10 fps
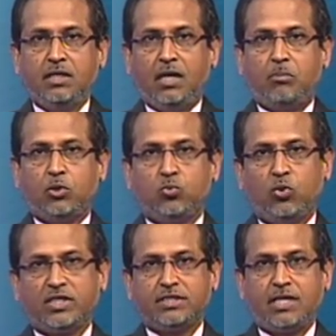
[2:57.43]
about
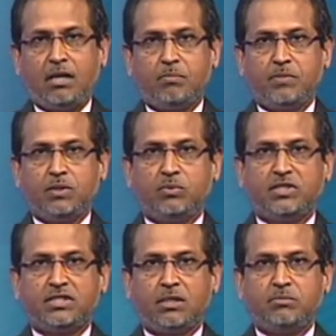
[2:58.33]
what is happening with
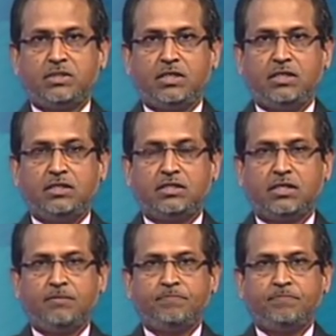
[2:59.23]
subsidies.